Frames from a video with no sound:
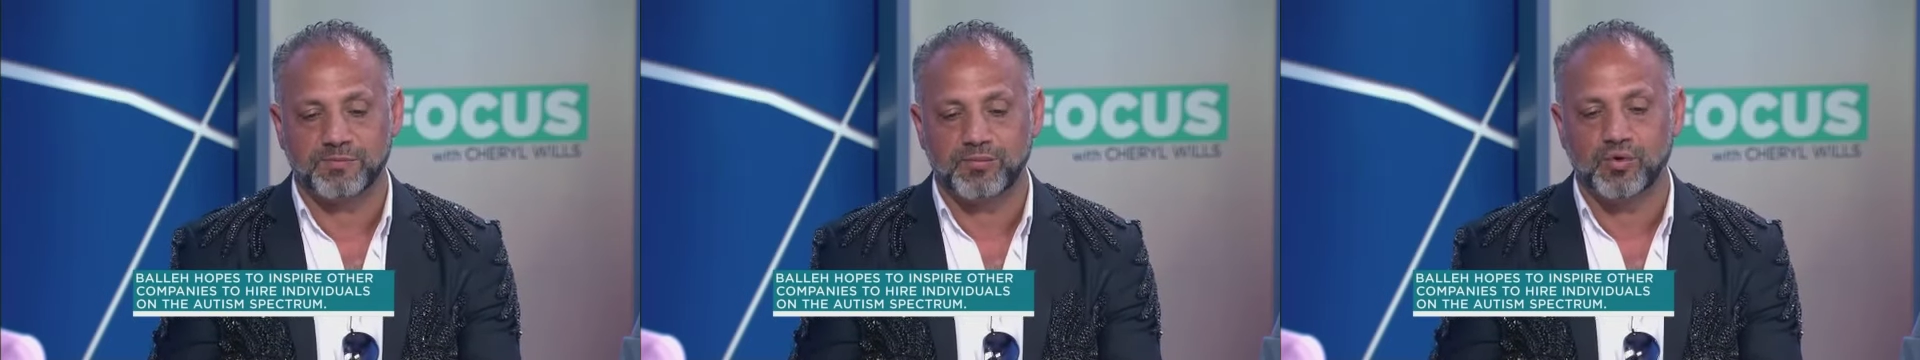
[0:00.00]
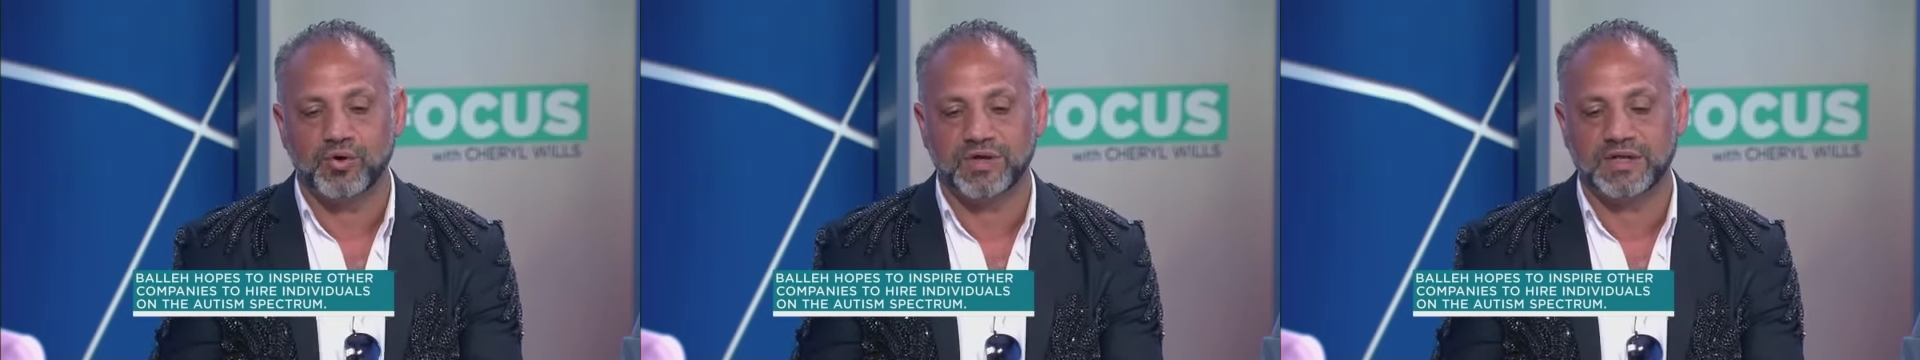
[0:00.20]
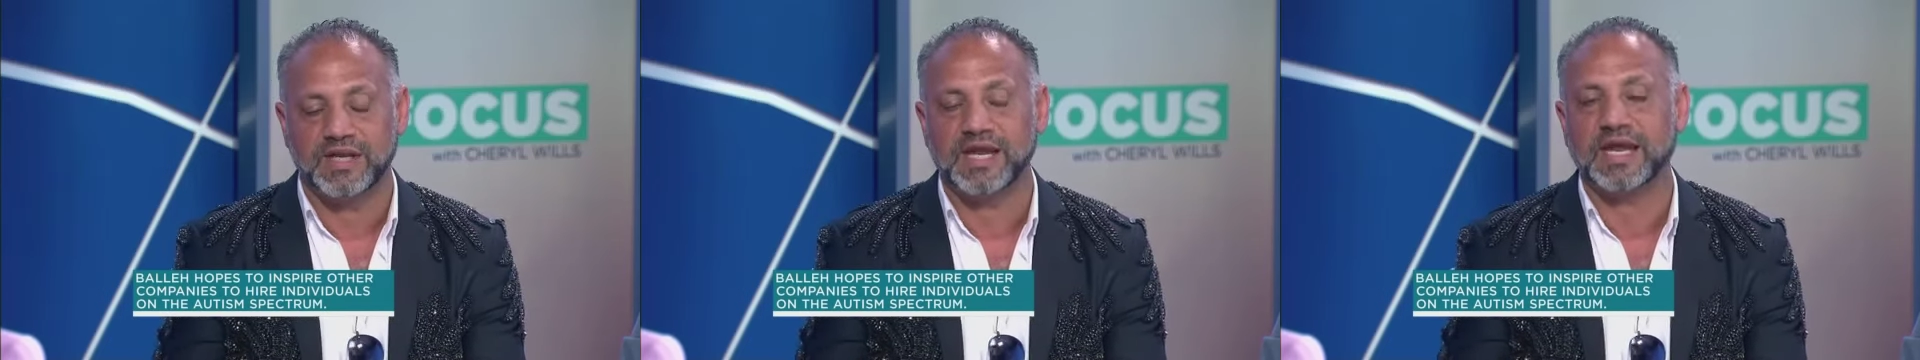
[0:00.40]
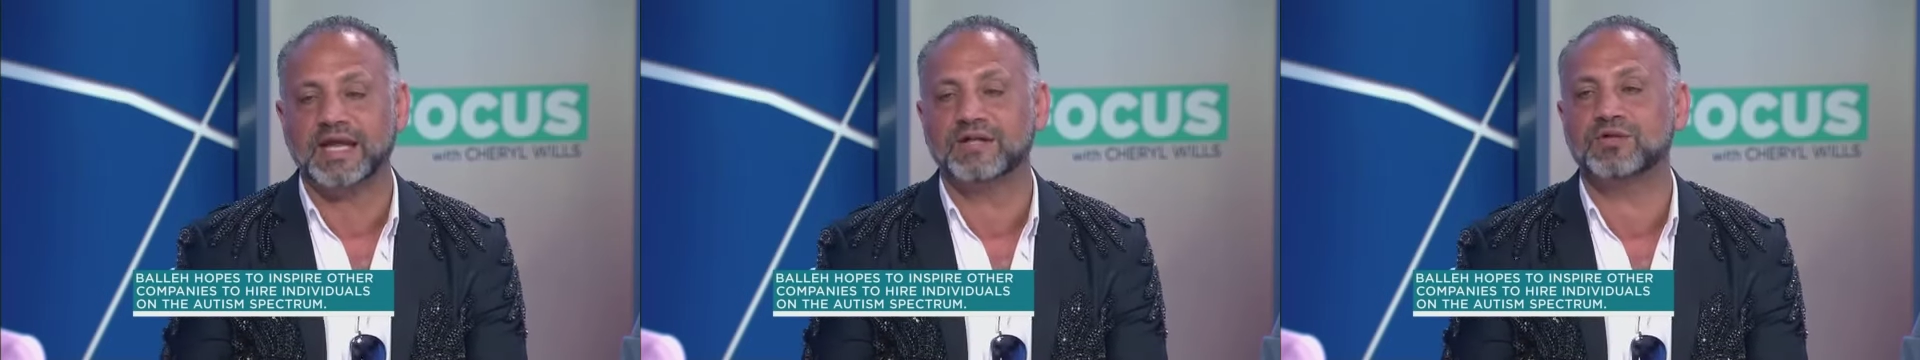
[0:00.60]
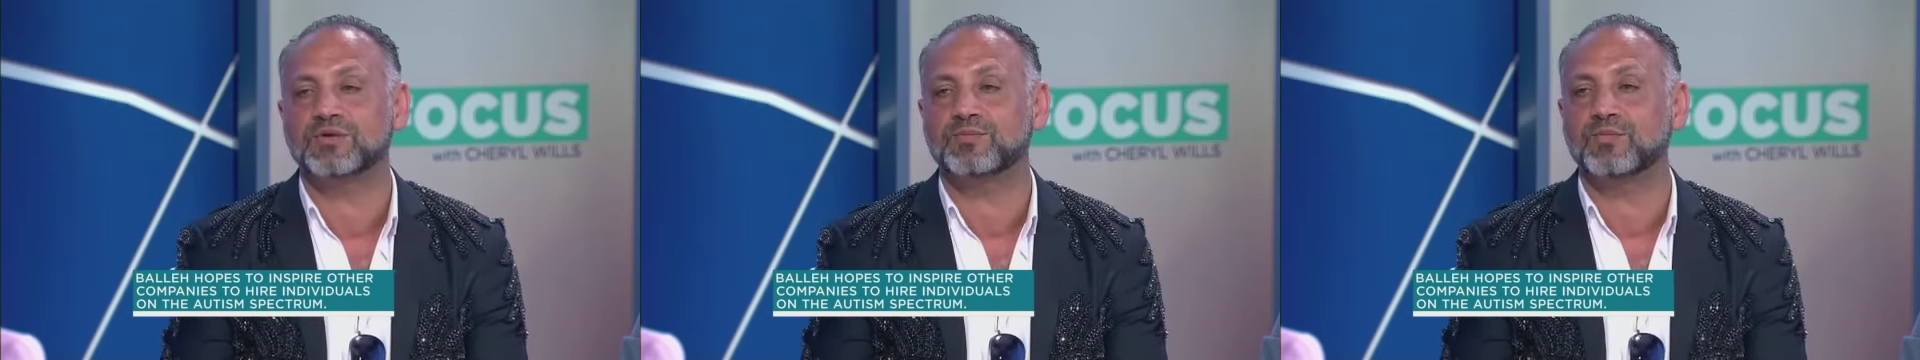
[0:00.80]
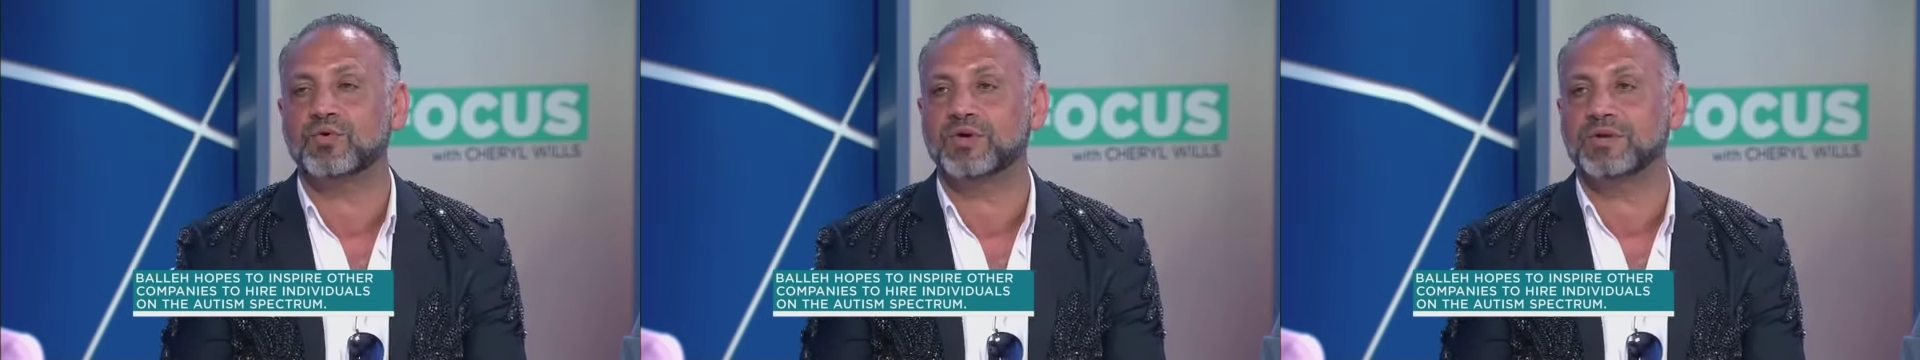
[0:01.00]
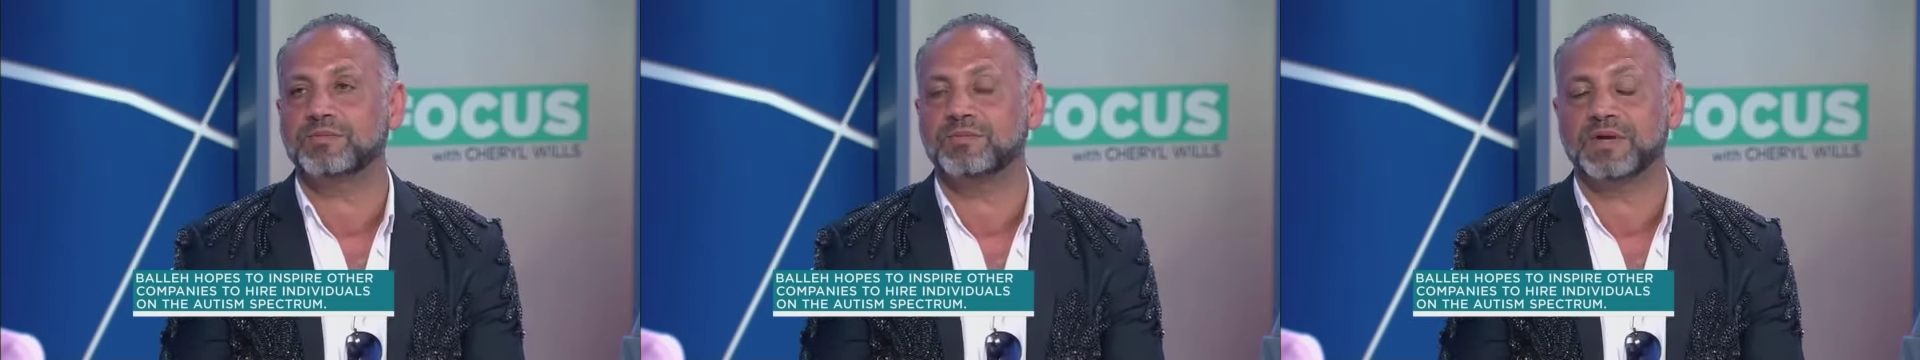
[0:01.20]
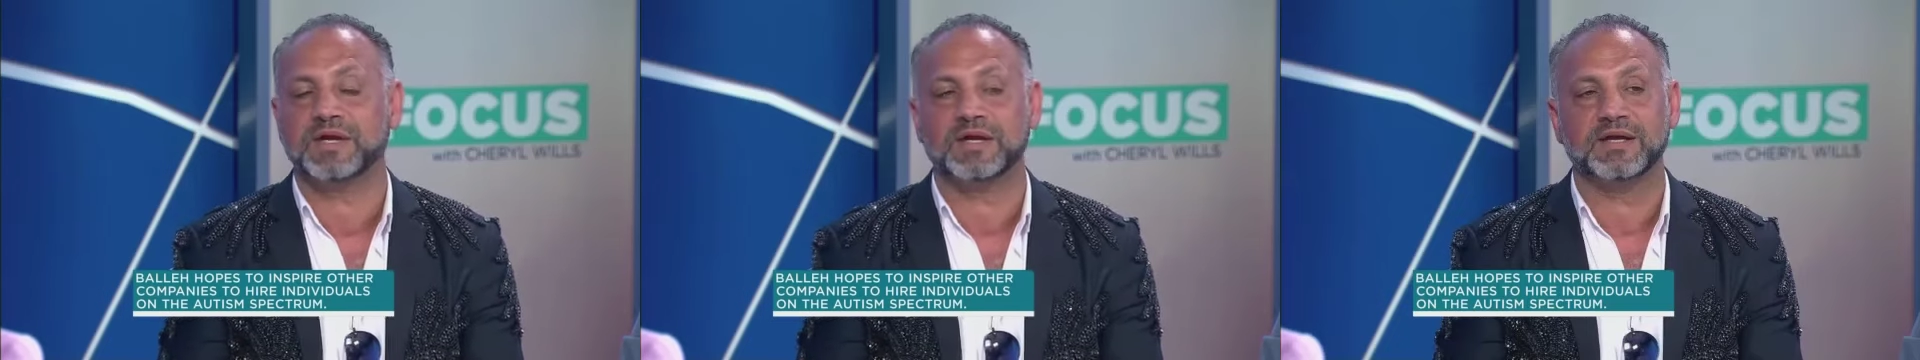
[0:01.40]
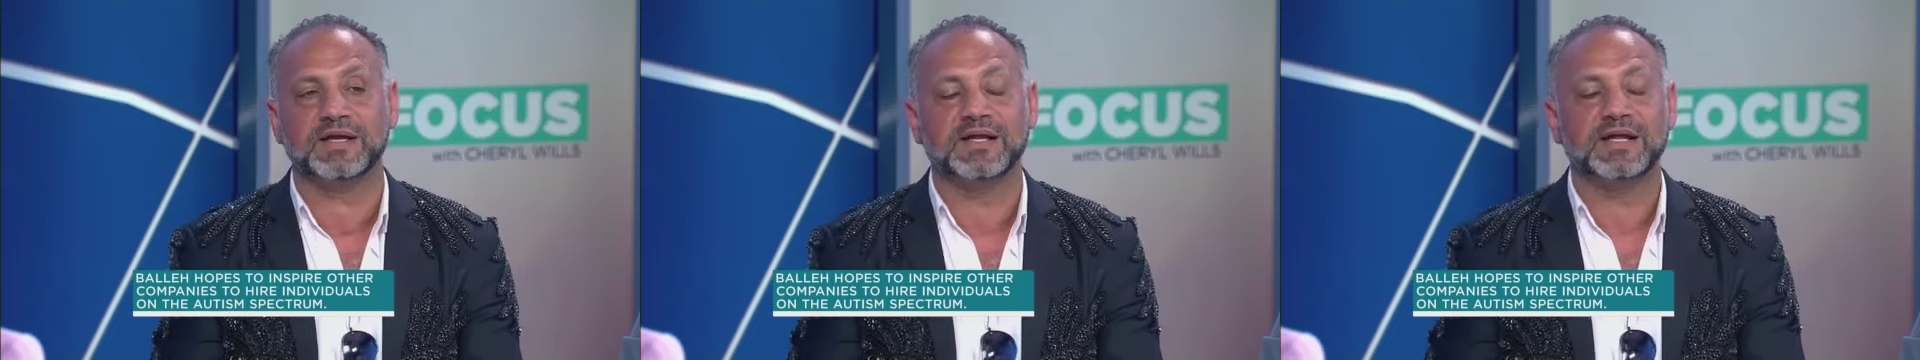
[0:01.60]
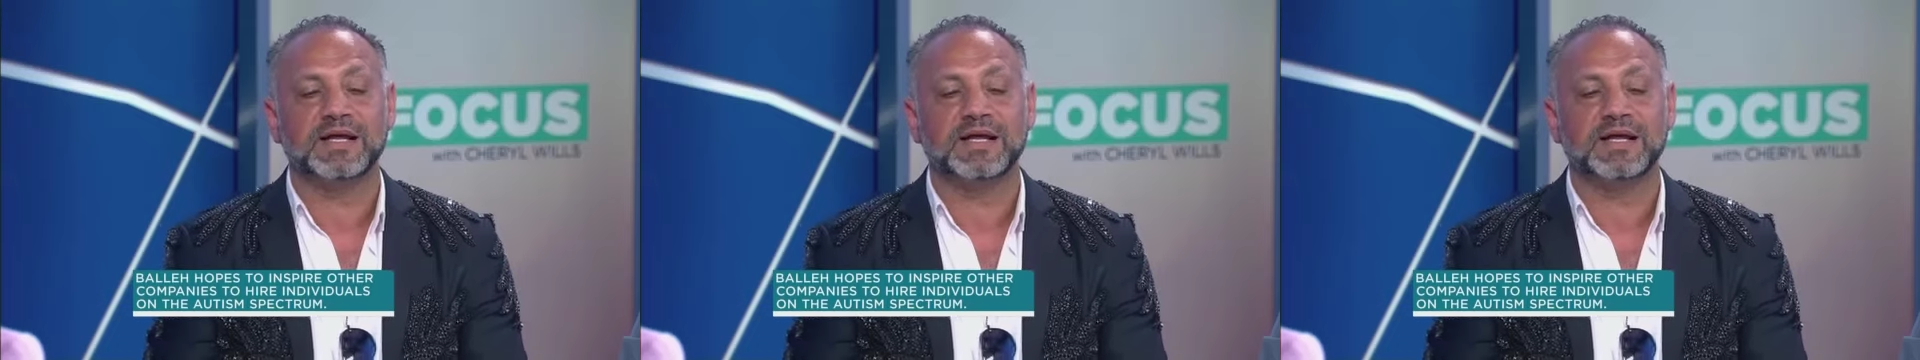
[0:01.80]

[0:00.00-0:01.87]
point A to point B?